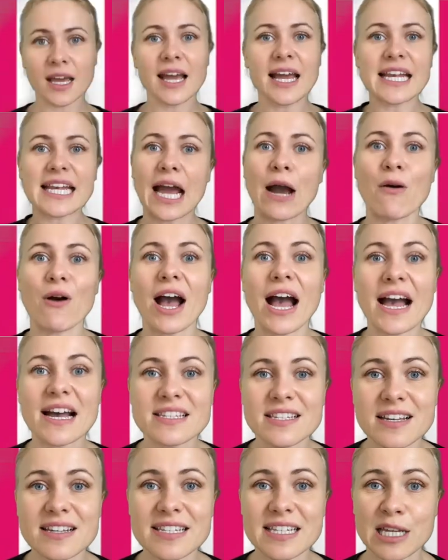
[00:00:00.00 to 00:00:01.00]
Now, as
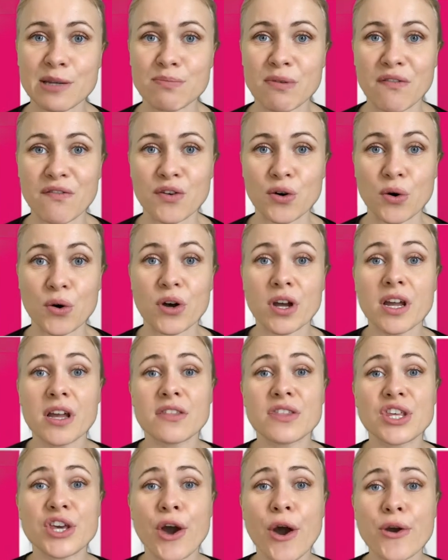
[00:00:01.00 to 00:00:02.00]
I said before,
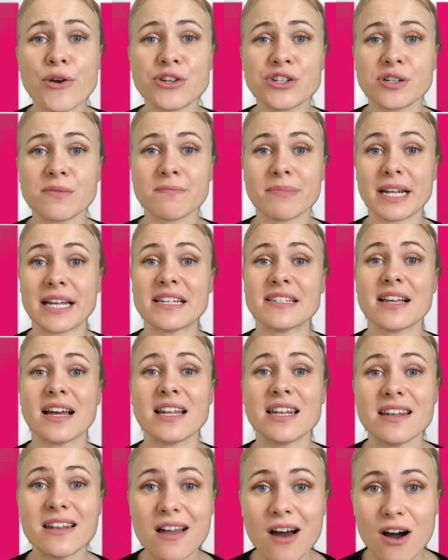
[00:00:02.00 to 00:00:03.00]
the ocean plays a
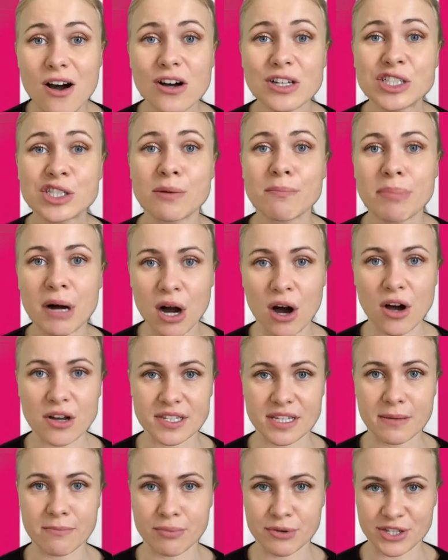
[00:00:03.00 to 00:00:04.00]
large part
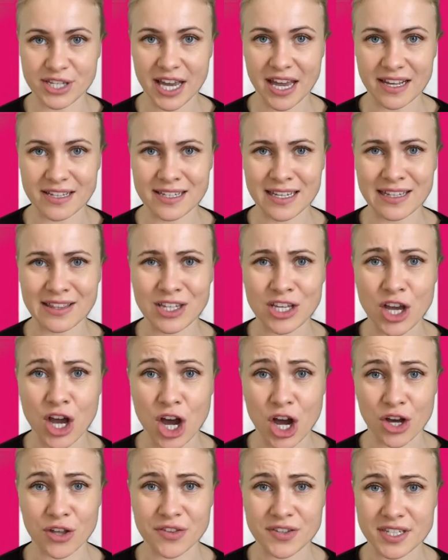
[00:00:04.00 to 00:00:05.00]
in protecting the
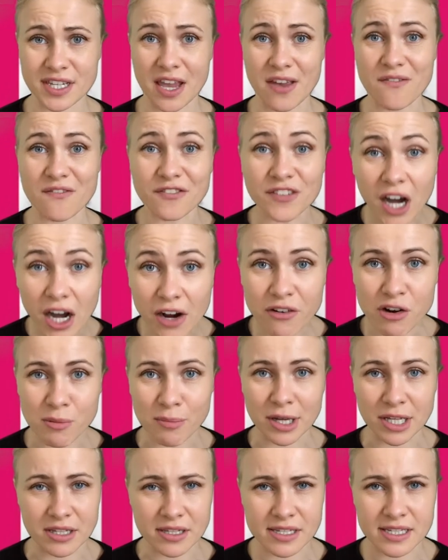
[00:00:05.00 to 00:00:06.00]
Earth's
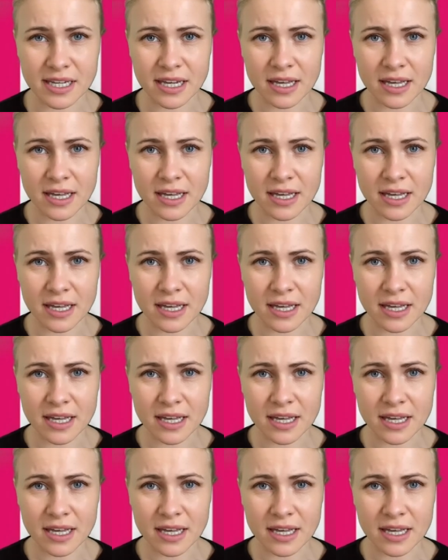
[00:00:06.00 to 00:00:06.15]
environment.